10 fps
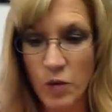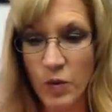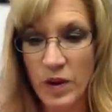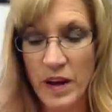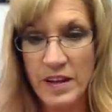
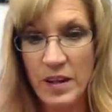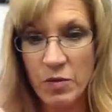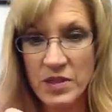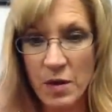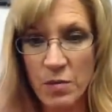What I did
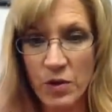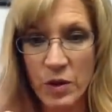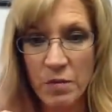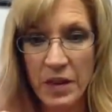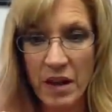was I broke
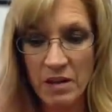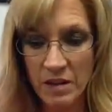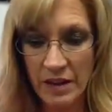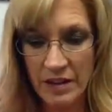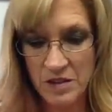them down
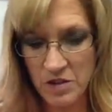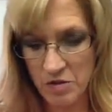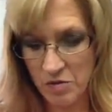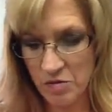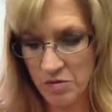
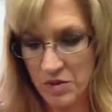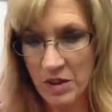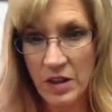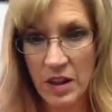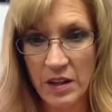into
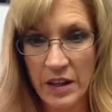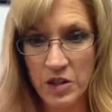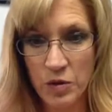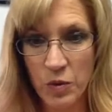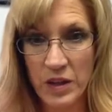
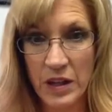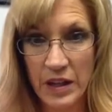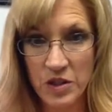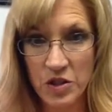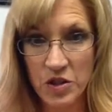collection 1,
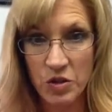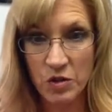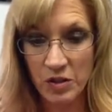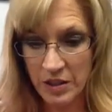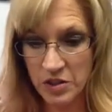collection 2,
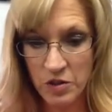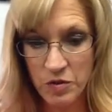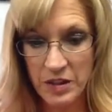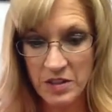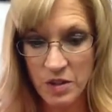collection
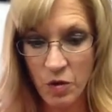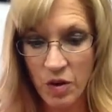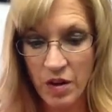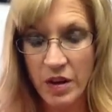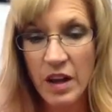3, and so
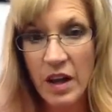on.